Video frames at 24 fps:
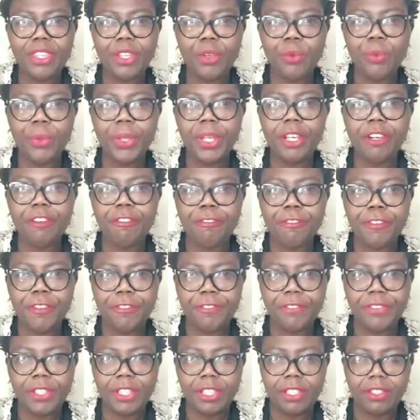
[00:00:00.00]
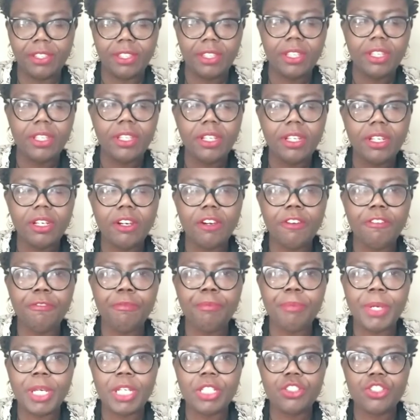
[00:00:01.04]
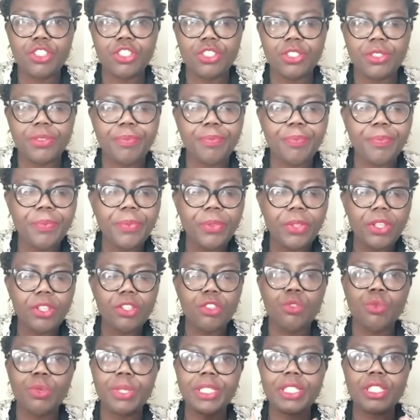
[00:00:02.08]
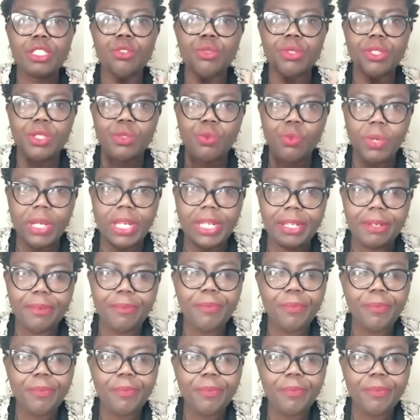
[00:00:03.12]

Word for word: the week of 15th of March 2021.